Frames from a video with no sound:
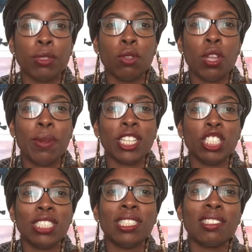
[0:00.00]
So notice
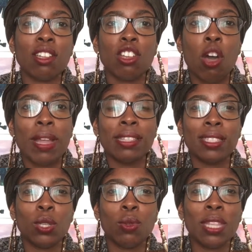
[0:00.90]
she doesn't go
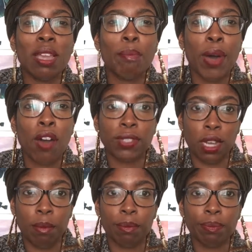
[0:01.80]
into the
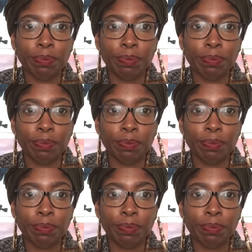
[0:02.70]
bathtub.